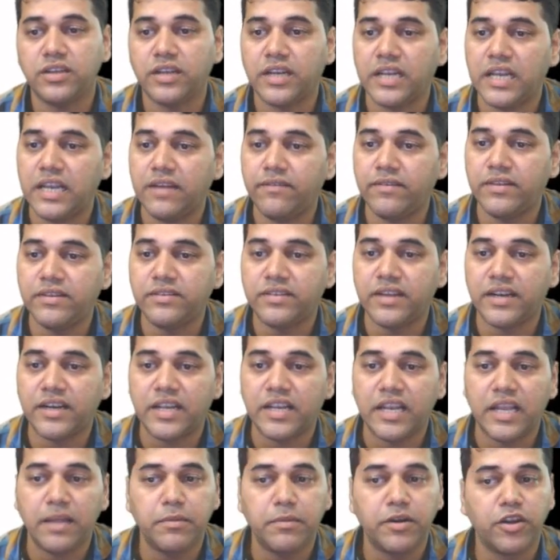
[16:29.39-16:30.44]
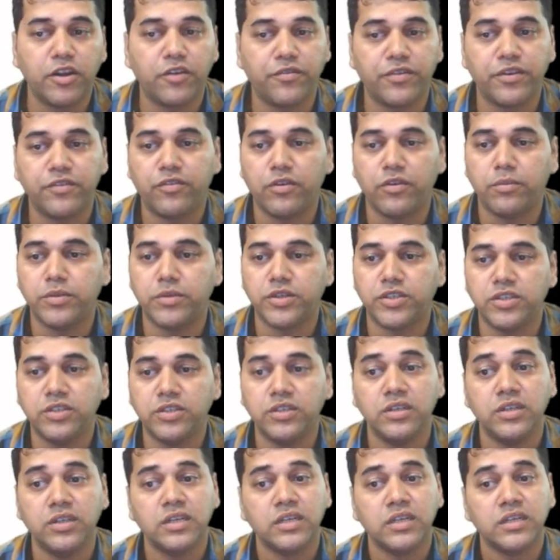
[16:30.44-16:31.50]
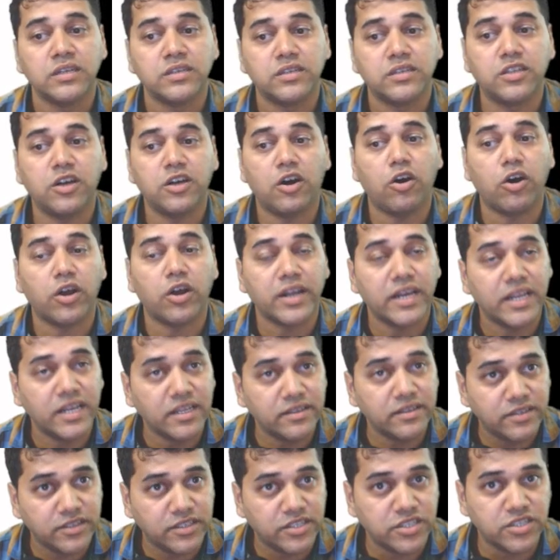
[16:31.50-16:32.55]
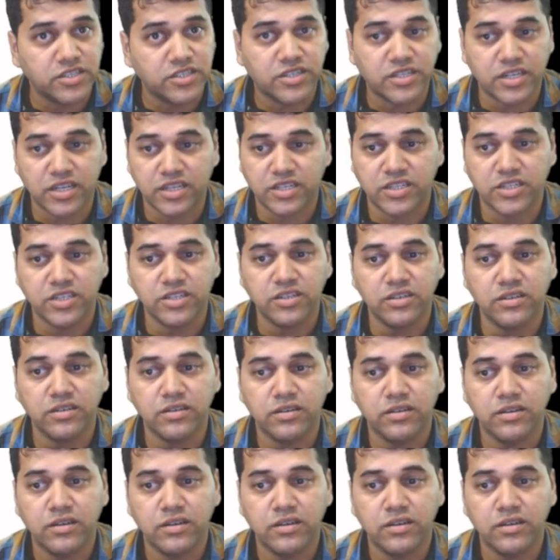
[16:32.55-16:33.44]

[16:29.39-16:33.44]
relevance and reliability of information, the organization structure,